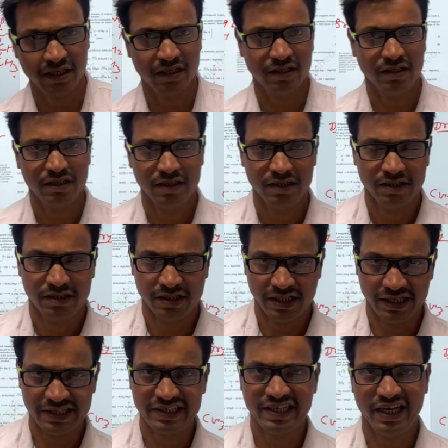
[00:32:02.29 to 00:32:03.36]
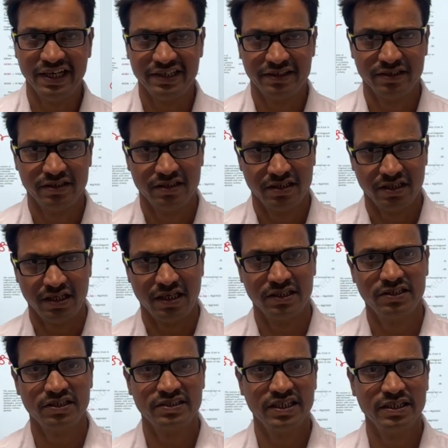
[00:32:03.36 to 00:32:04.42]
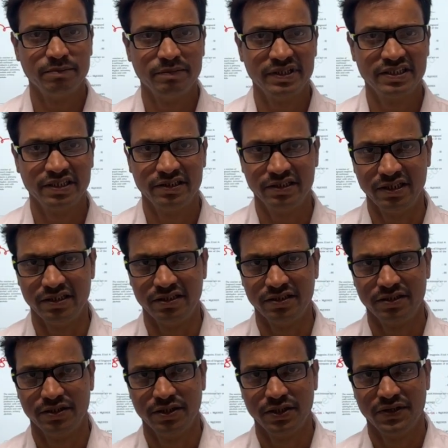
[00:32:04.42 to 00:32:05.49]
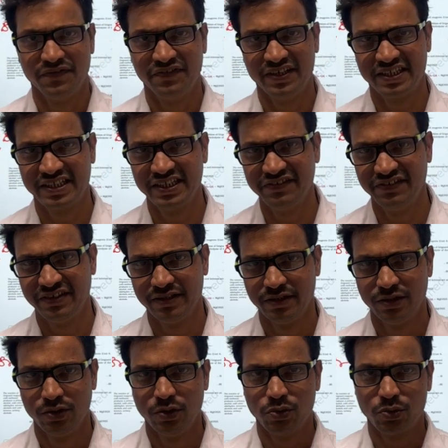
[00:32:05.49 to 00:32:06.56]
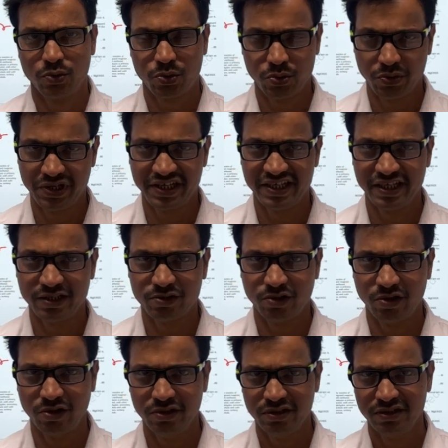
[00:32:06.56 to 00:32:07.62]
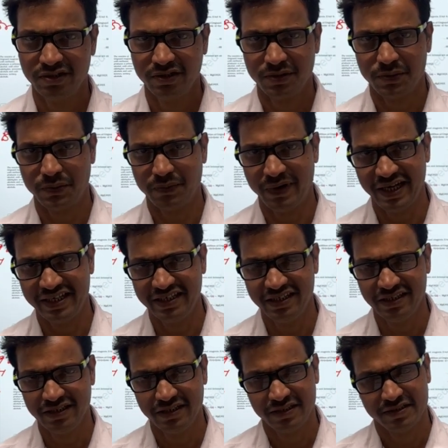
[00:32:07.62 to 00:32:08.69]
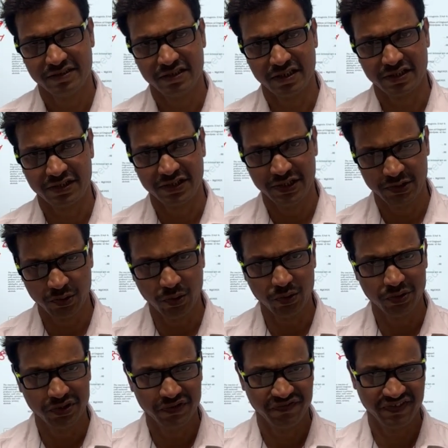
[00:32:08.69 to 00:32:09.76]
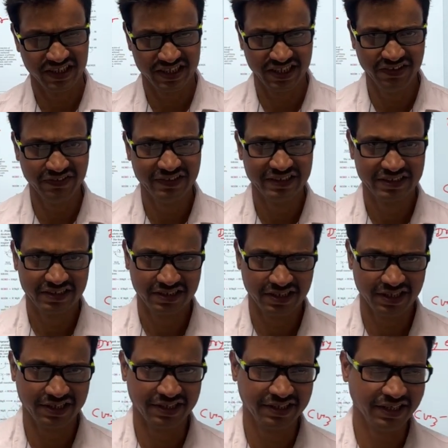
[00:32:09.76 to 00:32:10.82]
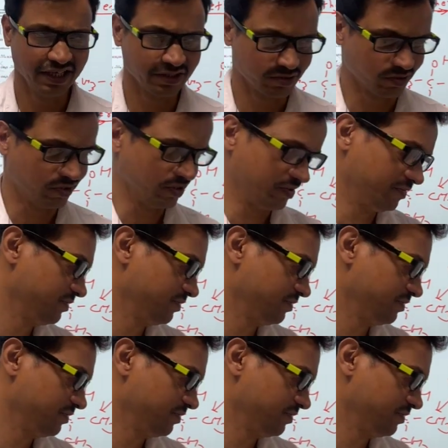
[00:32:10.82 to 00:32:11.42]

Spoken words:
The aldehyde other than methanol will give 2-degree alcohol, while the ketone will give 3-degree